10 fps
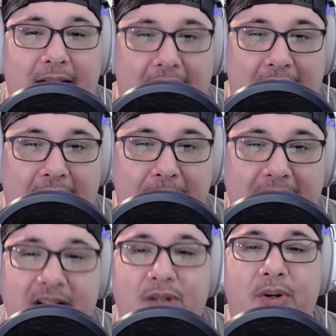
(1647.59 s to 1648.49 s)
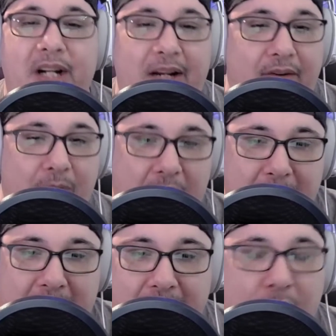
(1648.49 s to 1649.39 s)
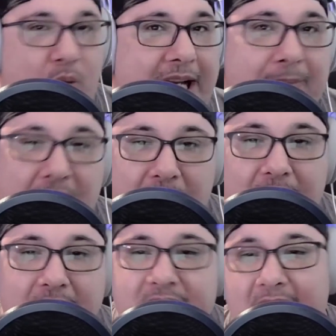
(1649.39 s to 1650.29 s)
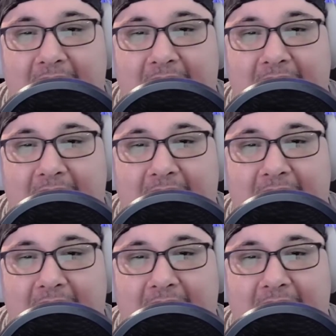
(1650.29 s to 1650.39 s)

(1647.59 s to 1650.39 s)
But I just wanted to give everyone a bit of a weeb alert